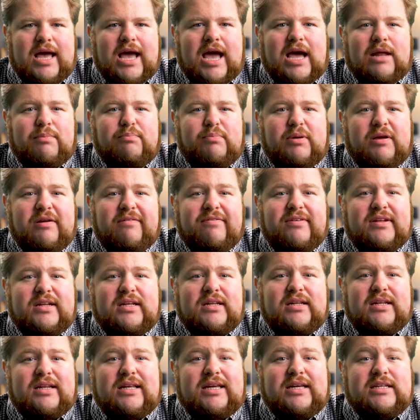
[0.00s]
and pivot
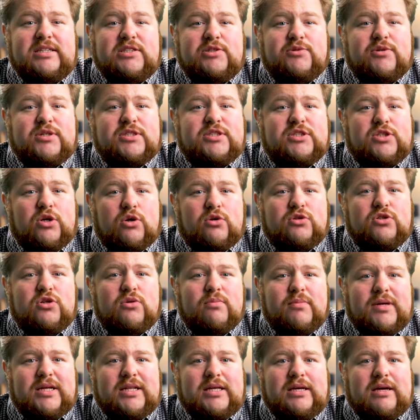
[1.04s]
it into a social
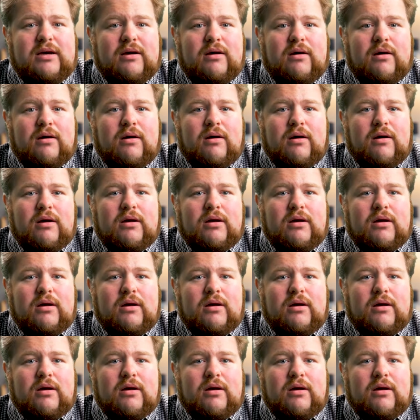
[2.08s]
media